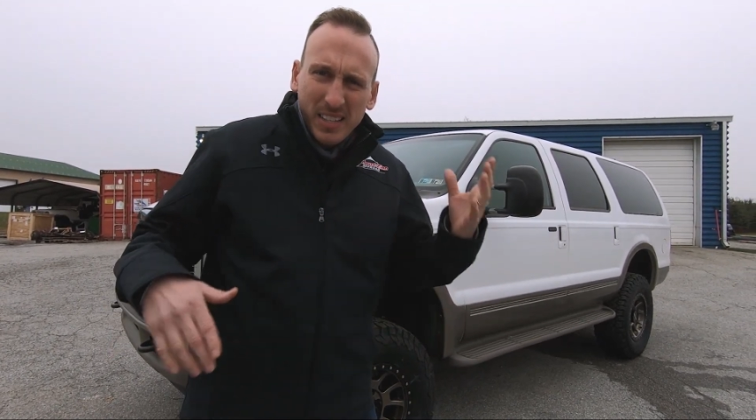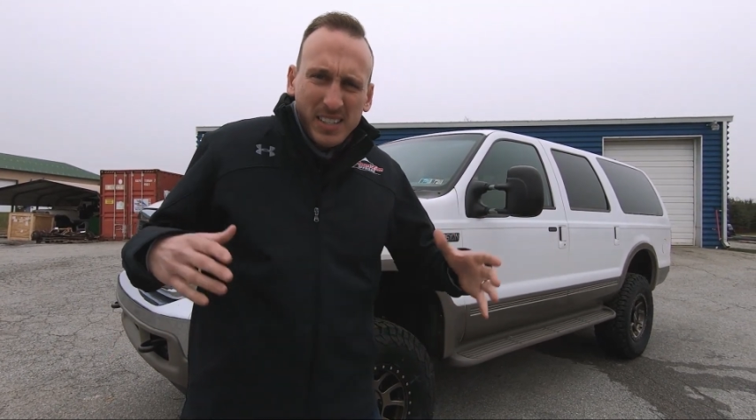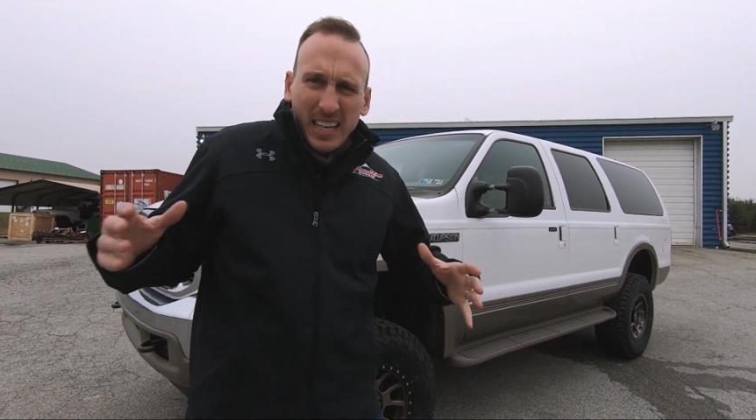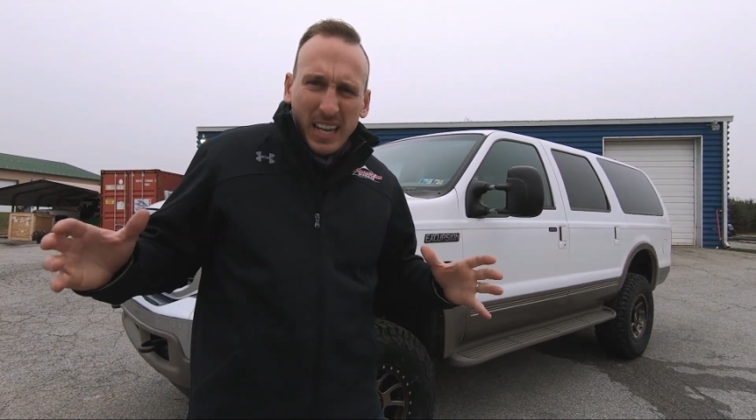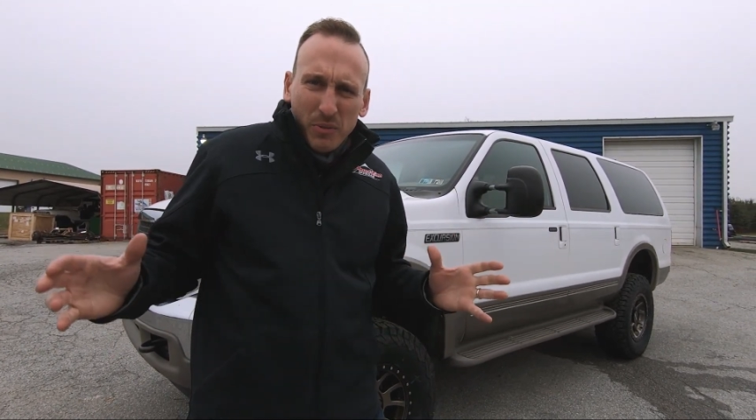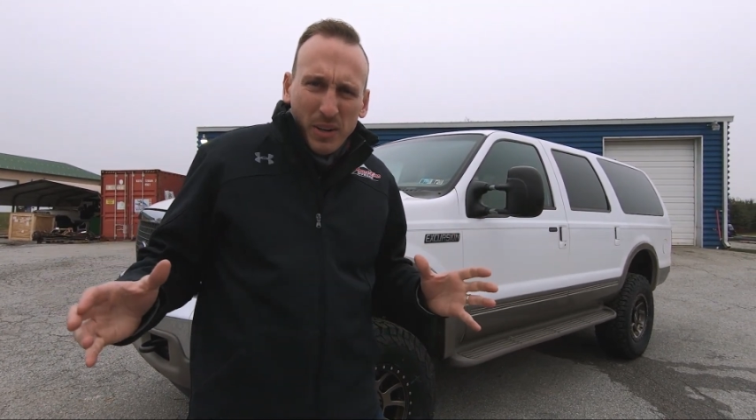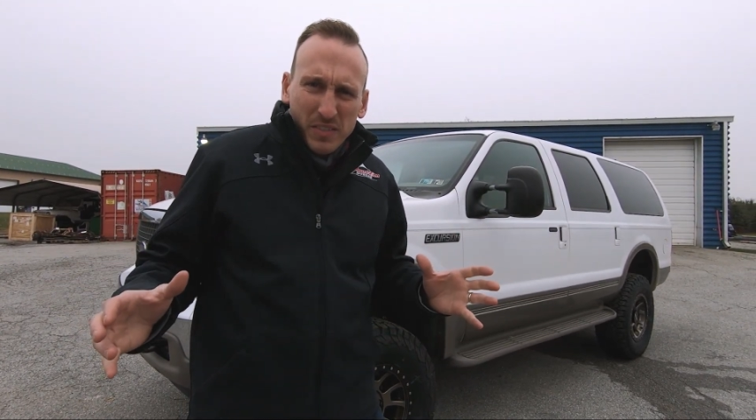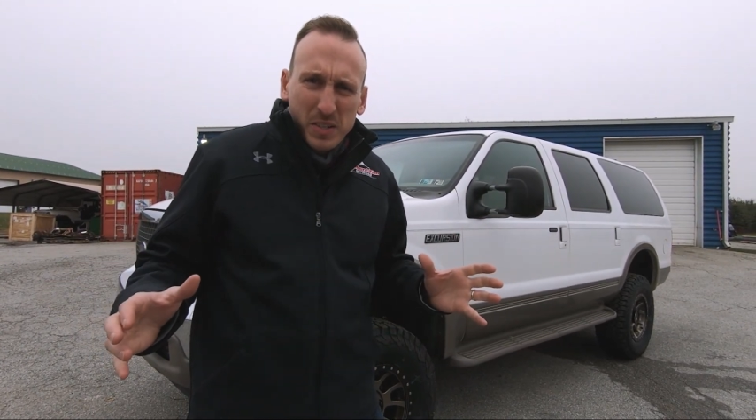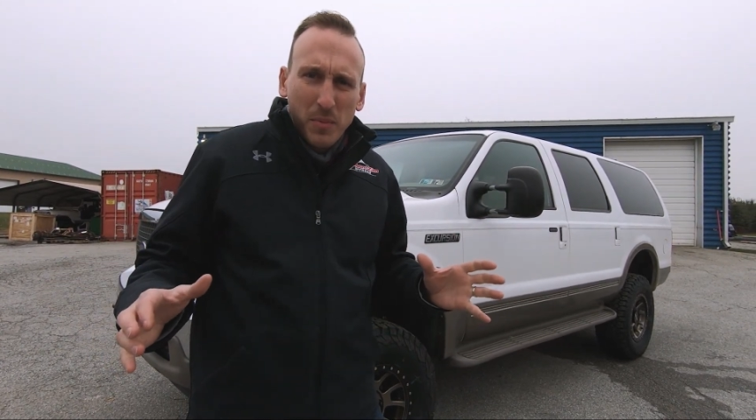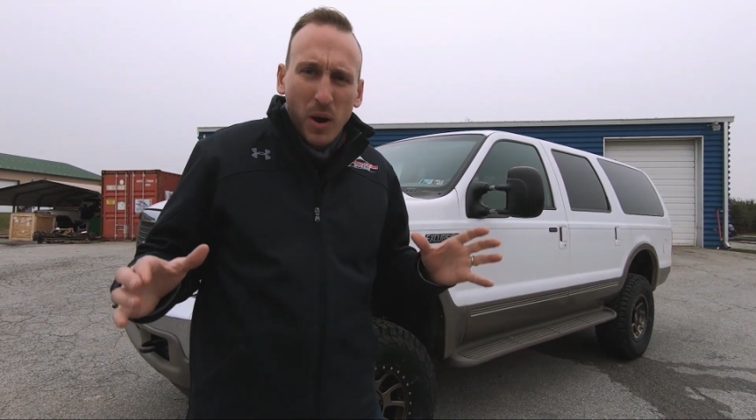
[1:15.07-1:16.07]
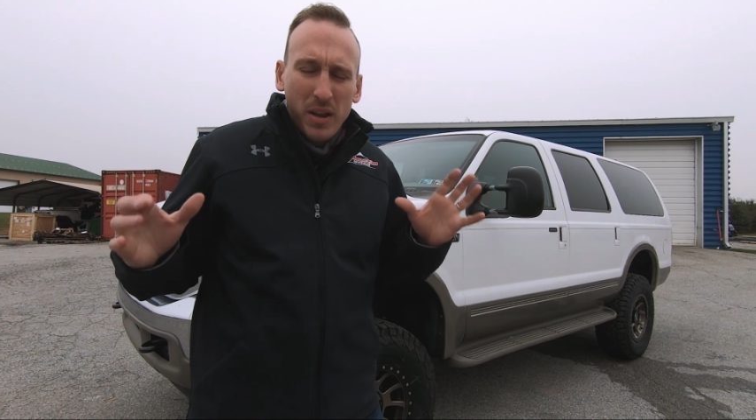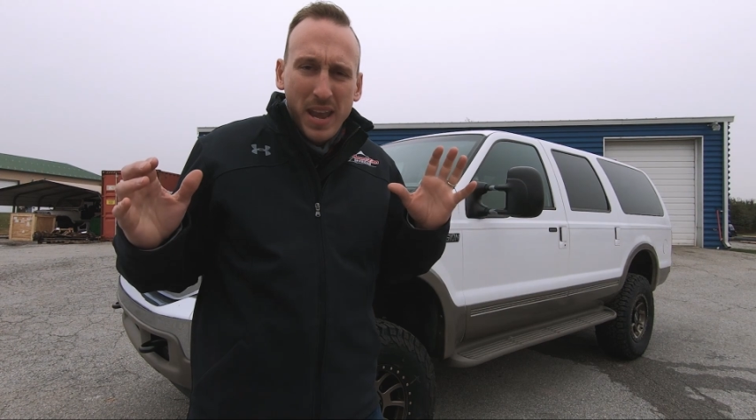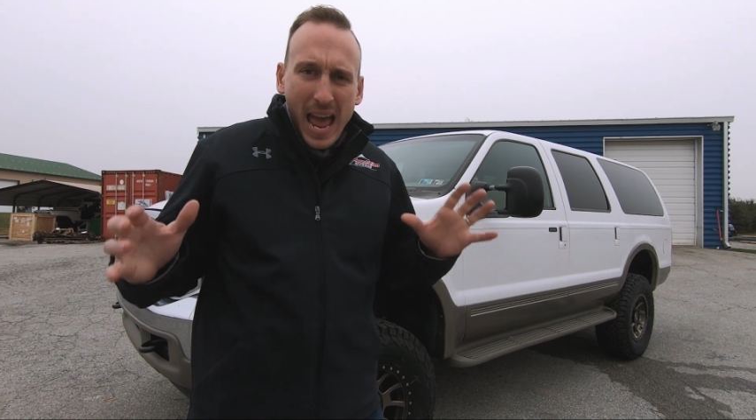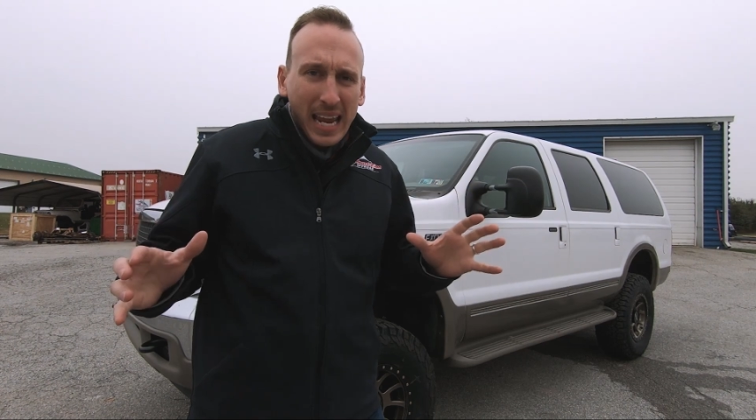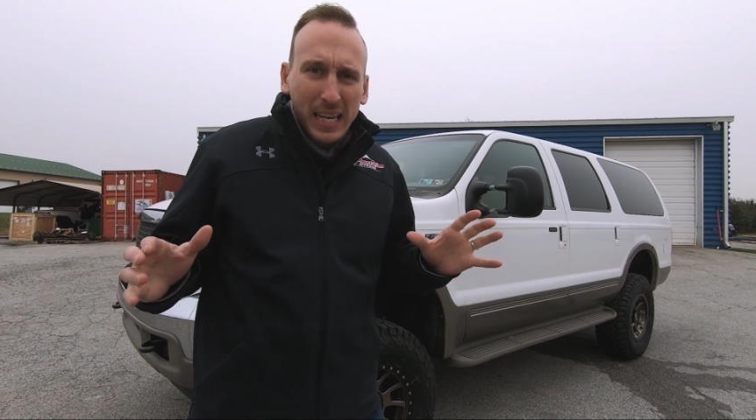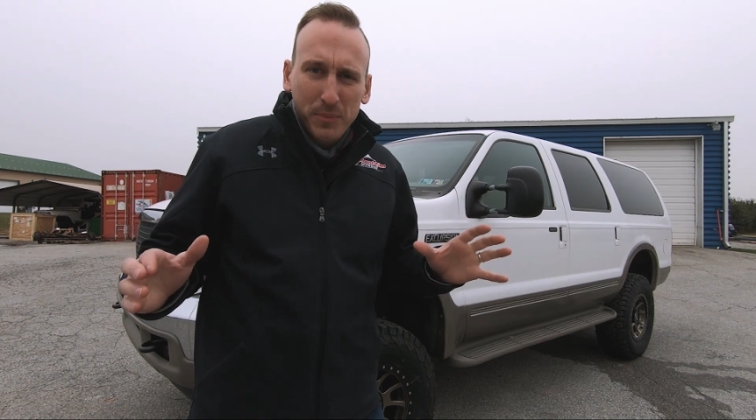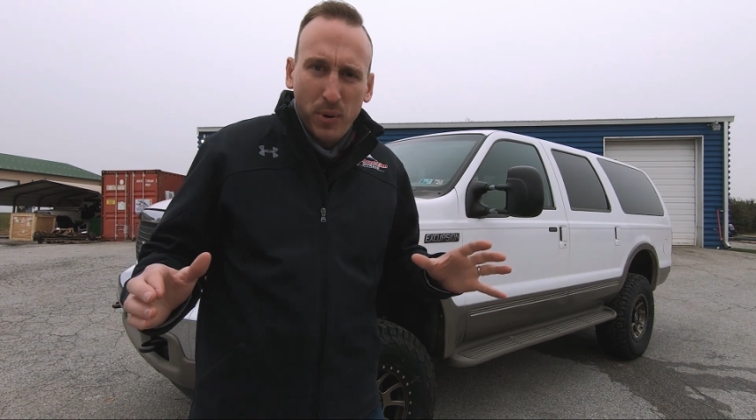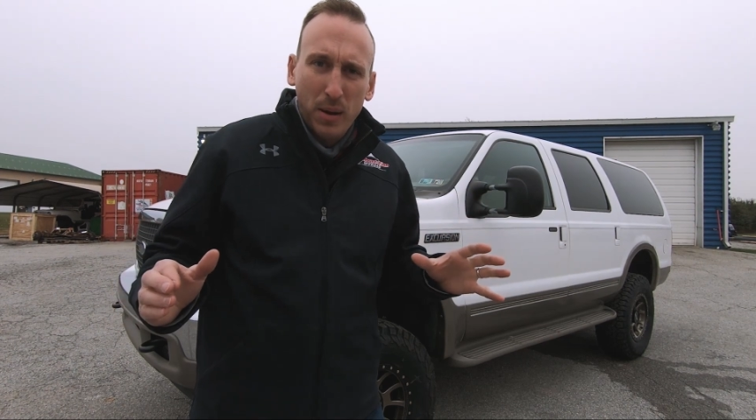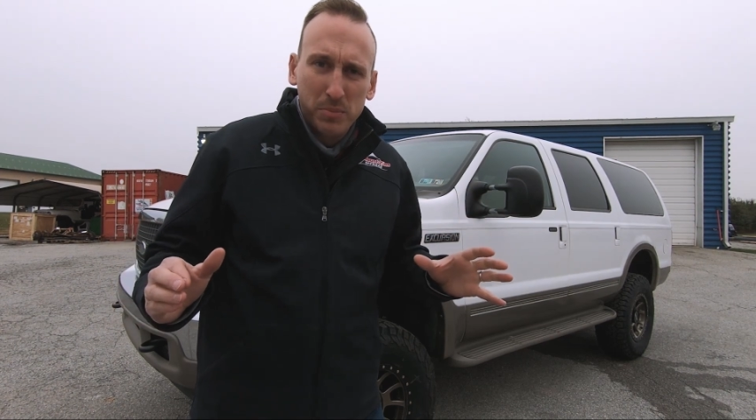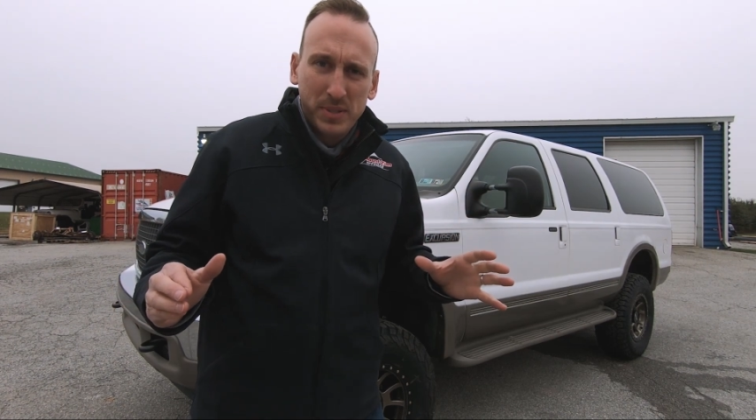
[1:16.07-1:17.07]
to get rid of some nagging
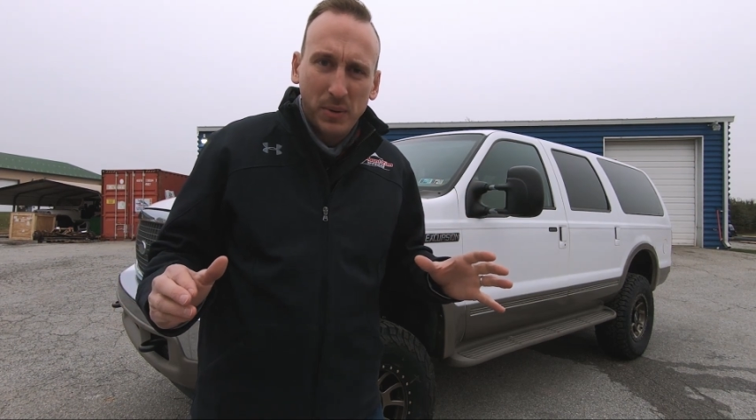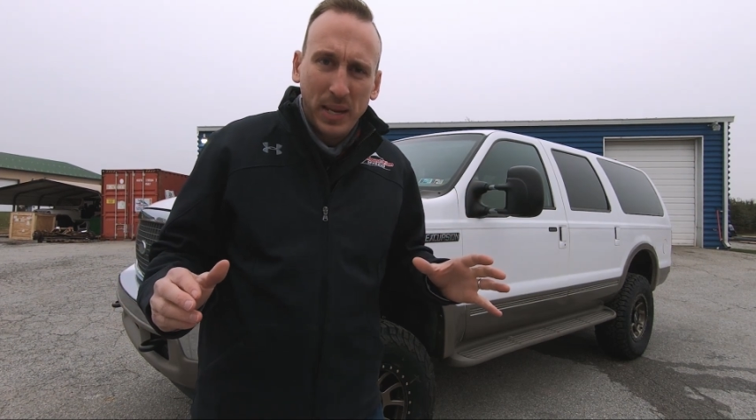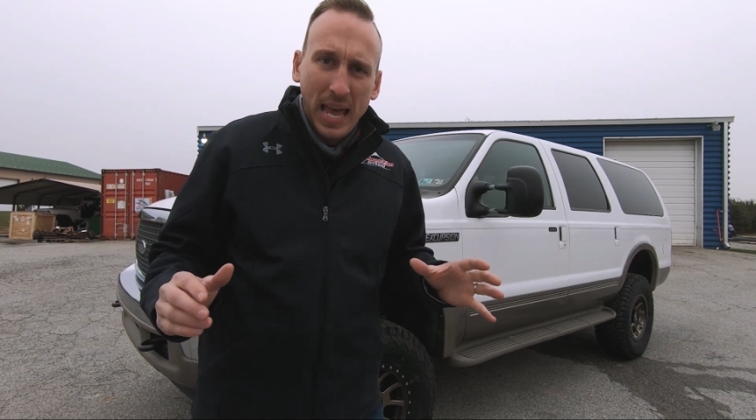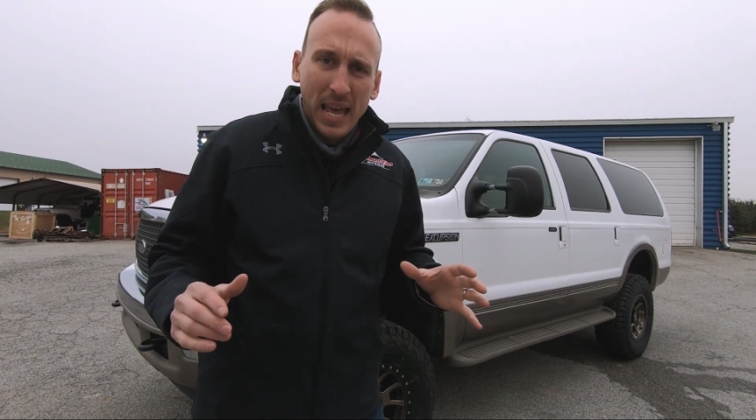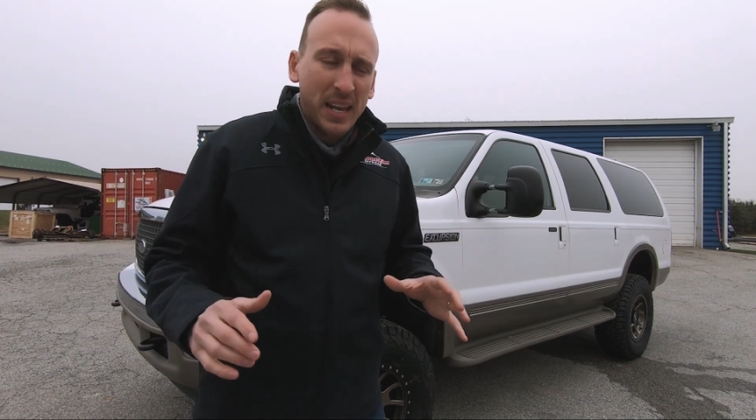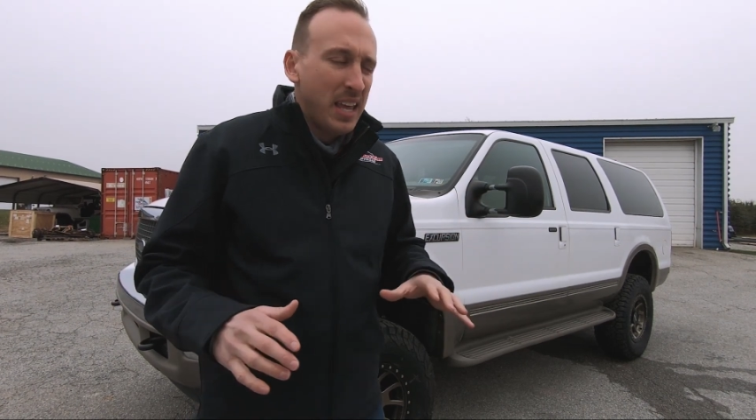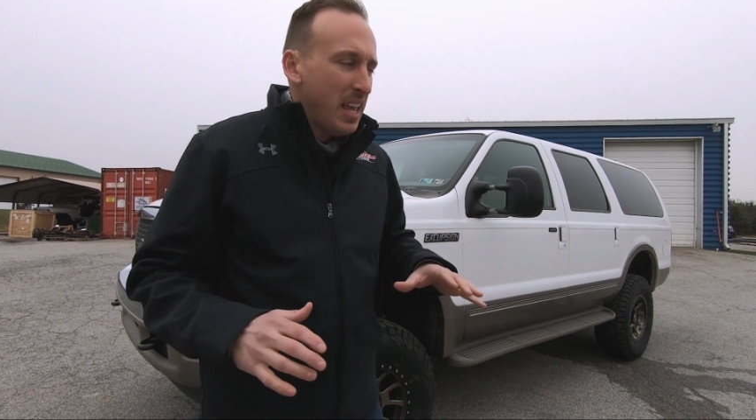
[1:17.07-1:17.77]
problems that we had.